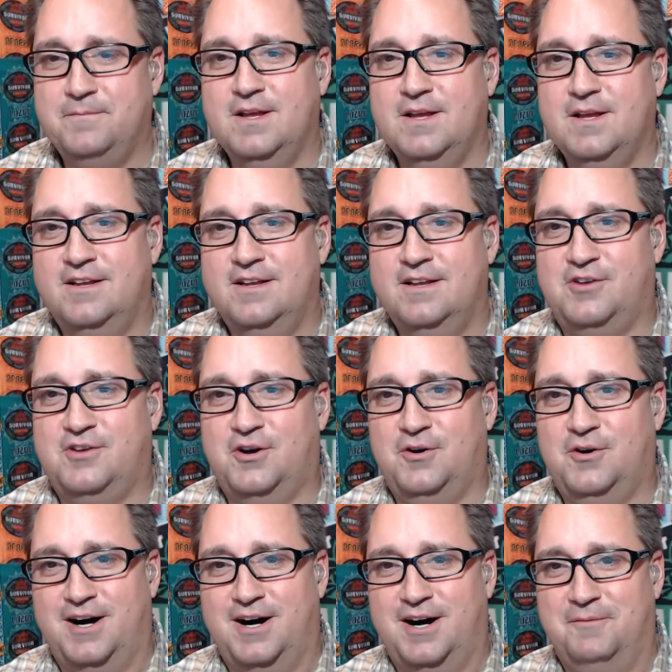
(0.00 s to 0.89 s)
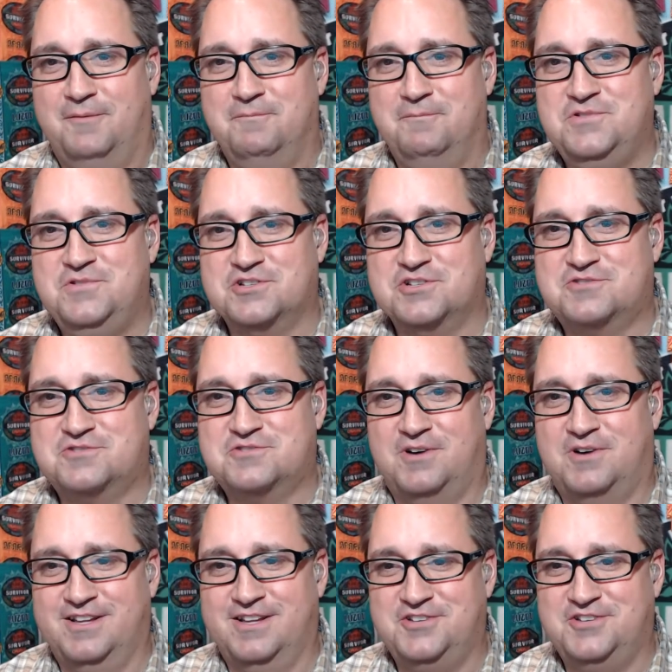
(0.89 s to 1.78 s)
So just want to
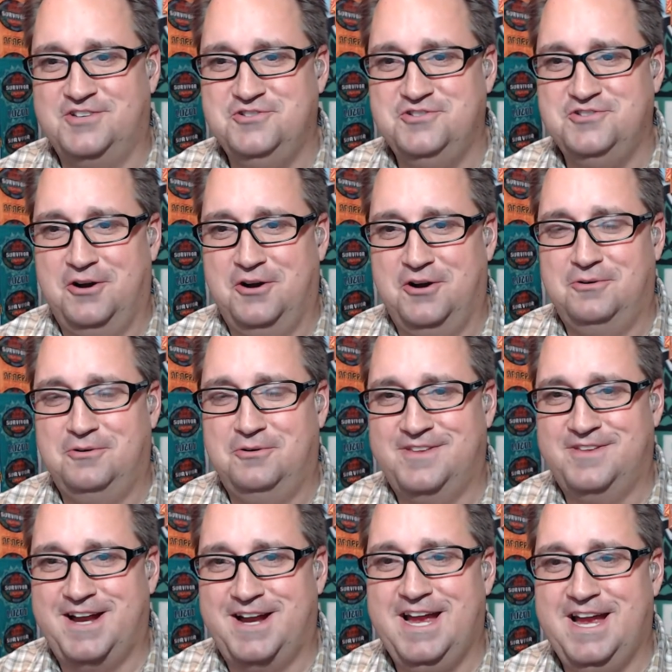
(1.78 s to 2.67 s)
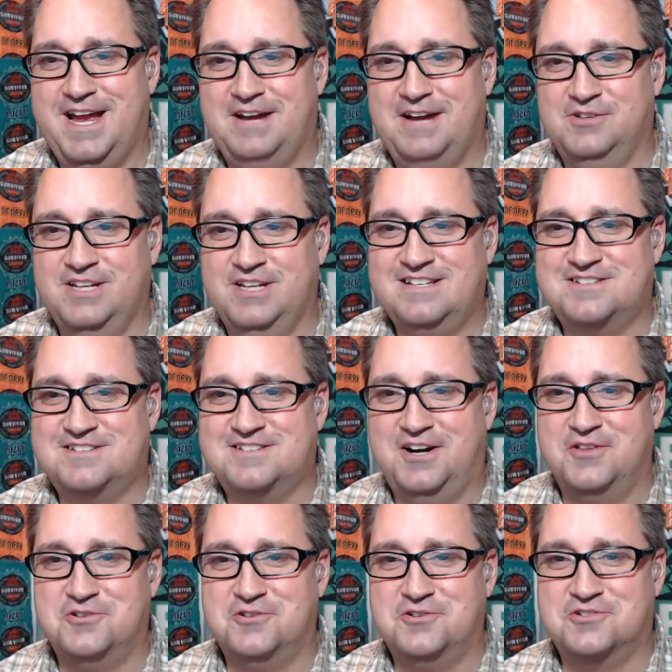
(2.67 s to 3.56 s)
let you know that I have links to other
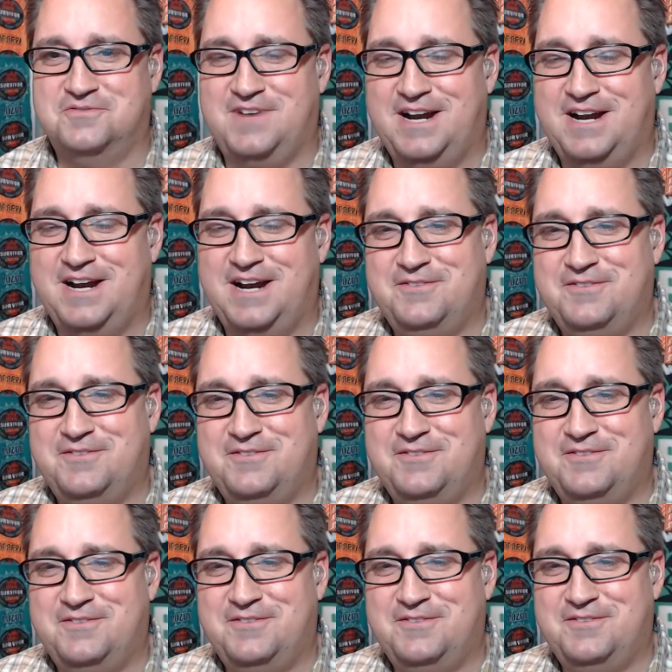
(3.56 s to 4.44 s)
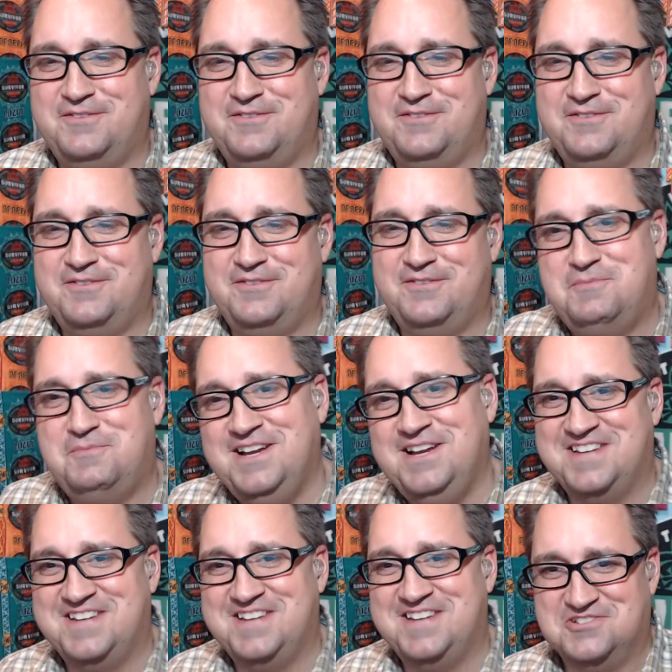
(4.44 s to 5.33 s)
Survivor pages.
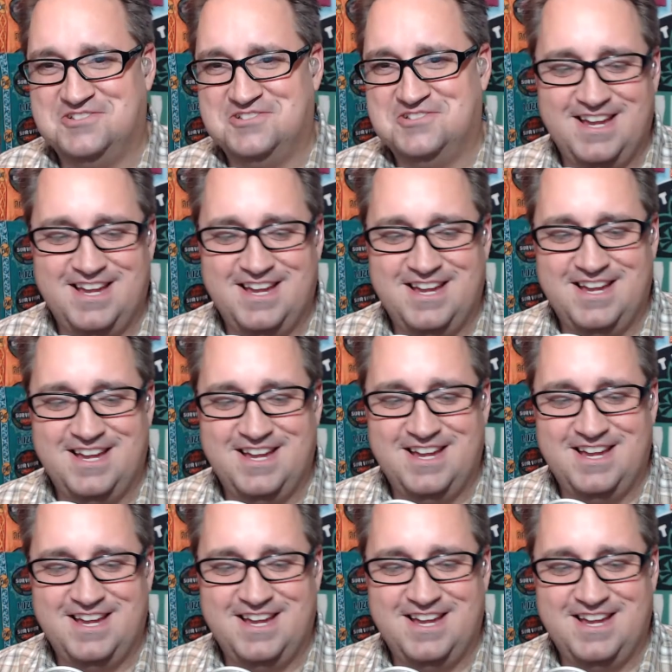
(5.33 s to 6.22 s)
Just head at me right now.